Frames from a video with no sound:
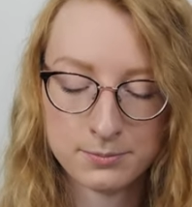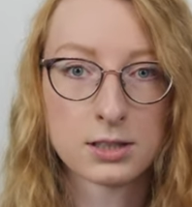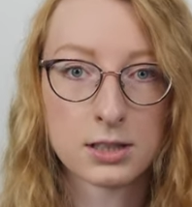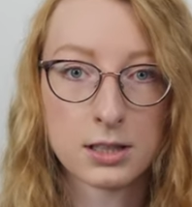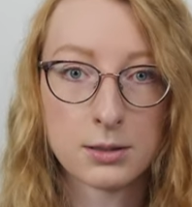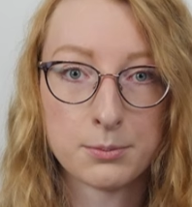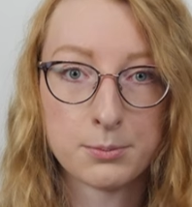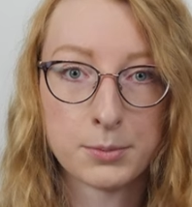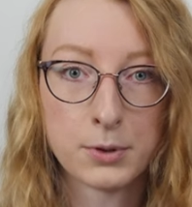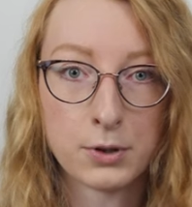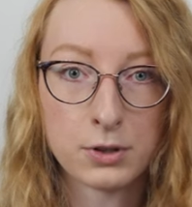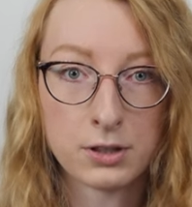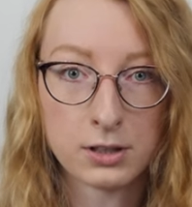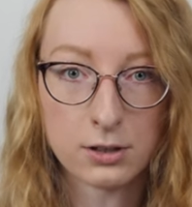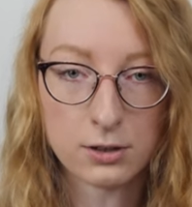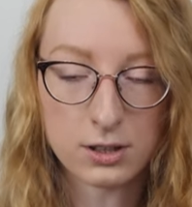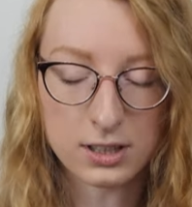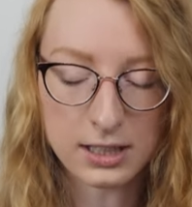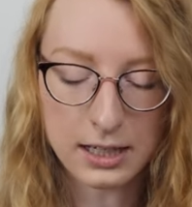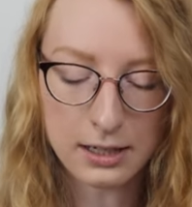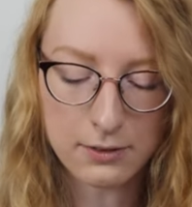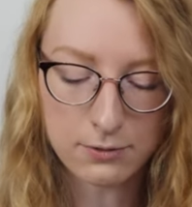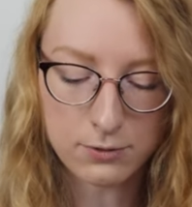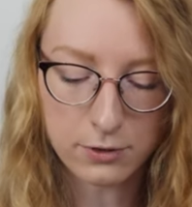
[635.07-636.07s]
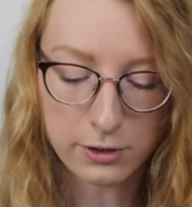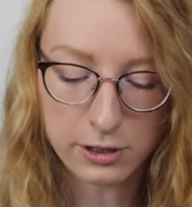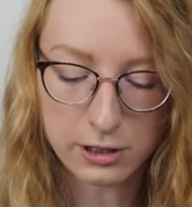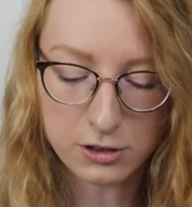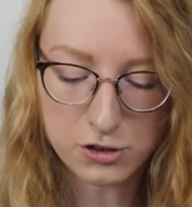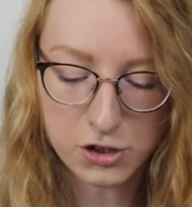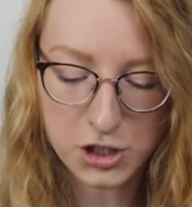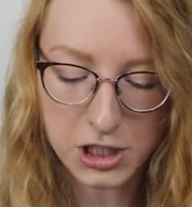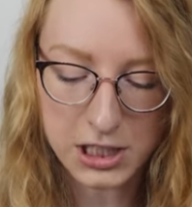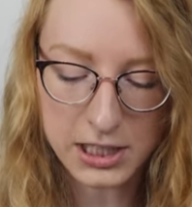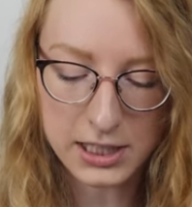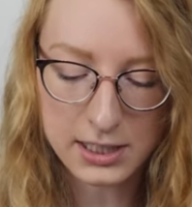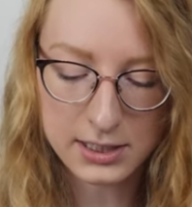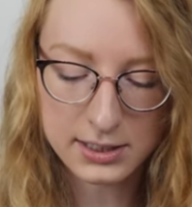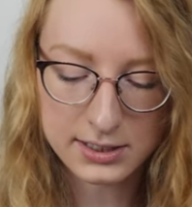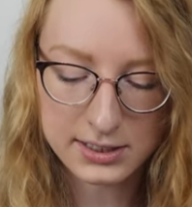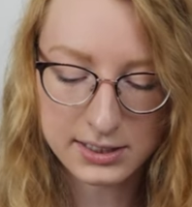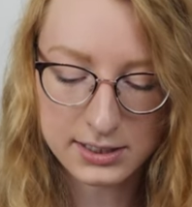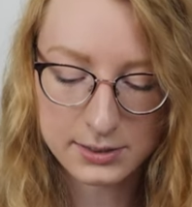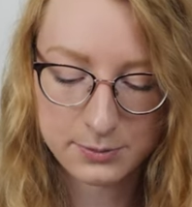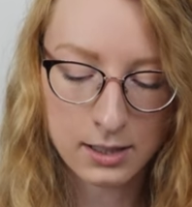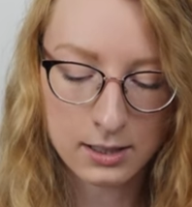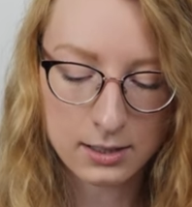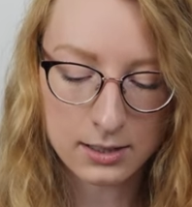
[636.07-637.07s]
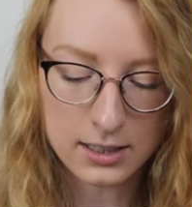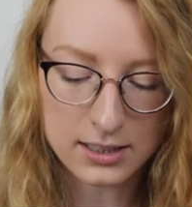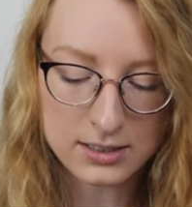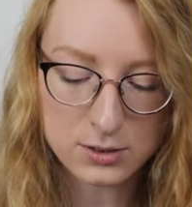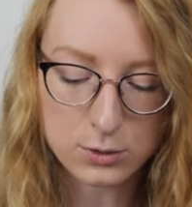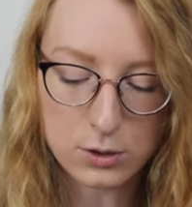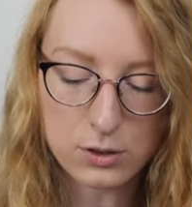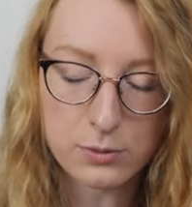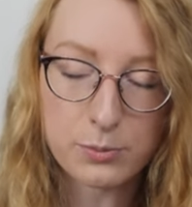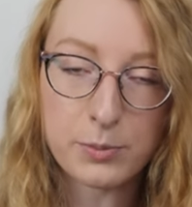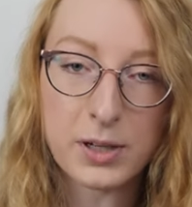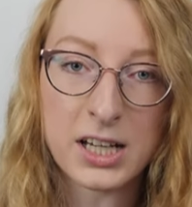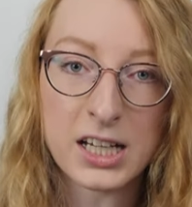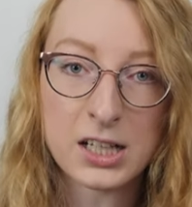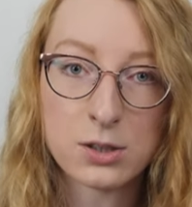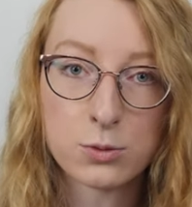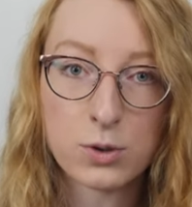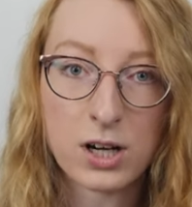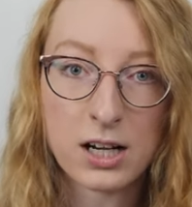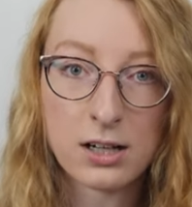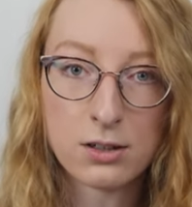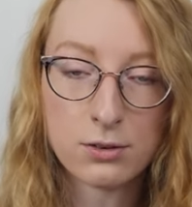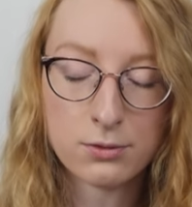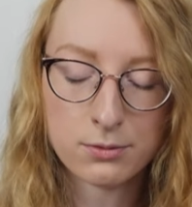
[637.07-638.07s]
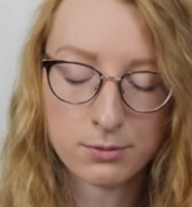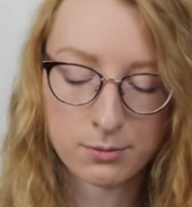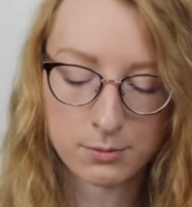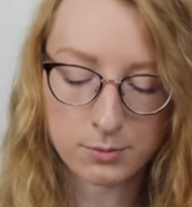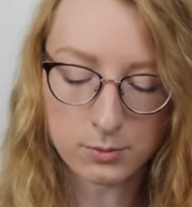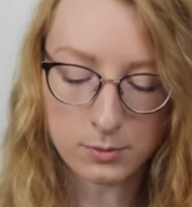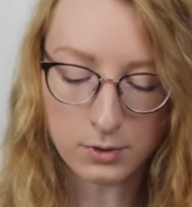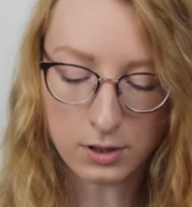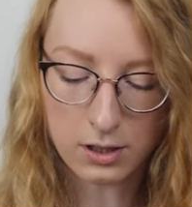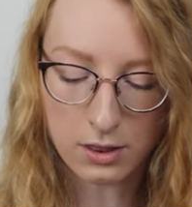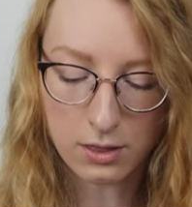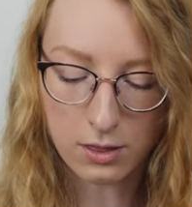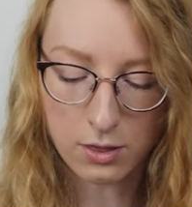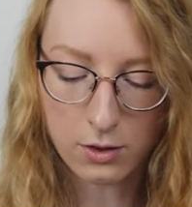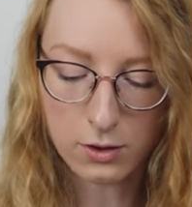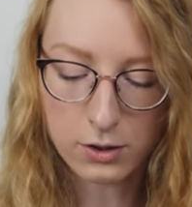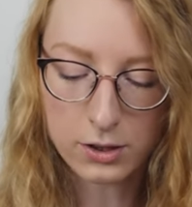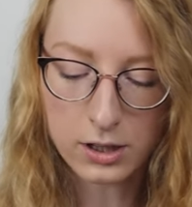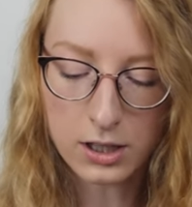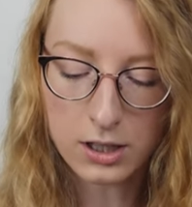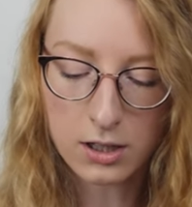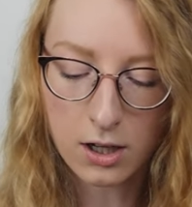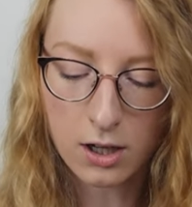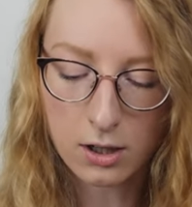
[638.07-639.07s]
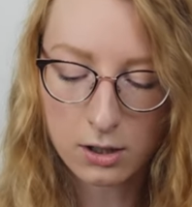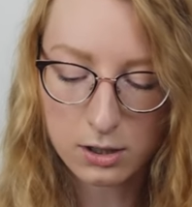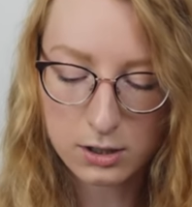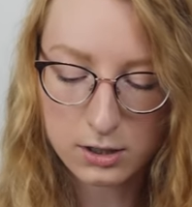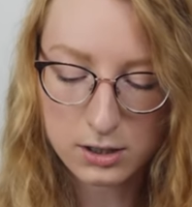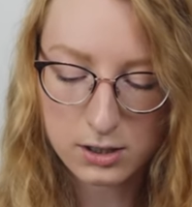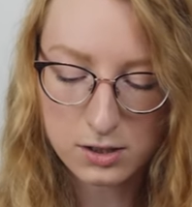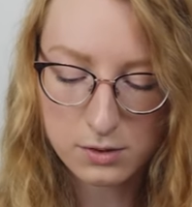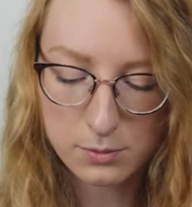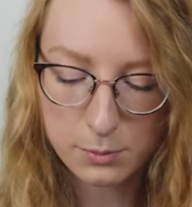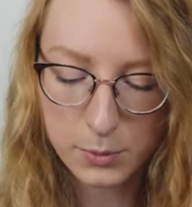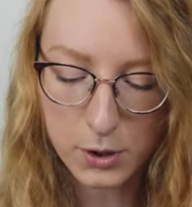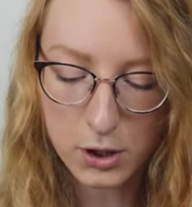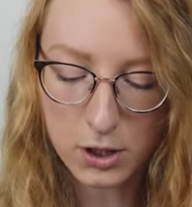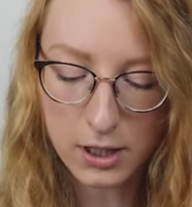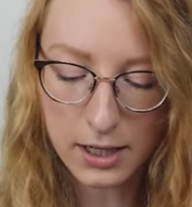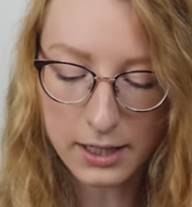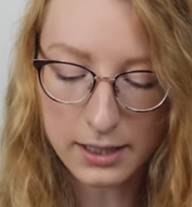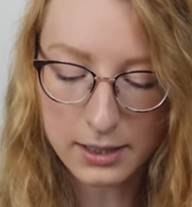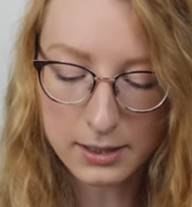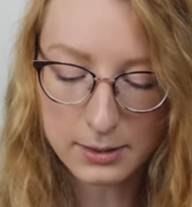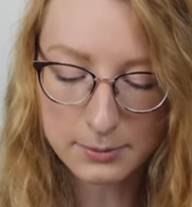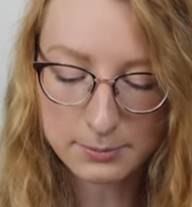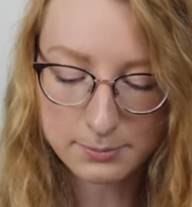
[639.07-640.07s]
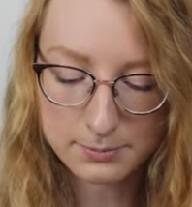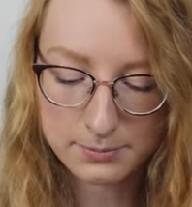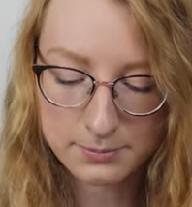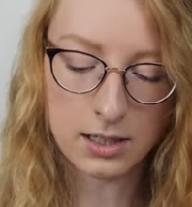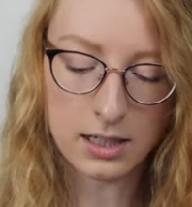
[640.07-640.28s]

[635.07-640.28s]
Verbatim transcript: Keep on the lookout for their jeans. Next was Madewell with thirty dollars per item.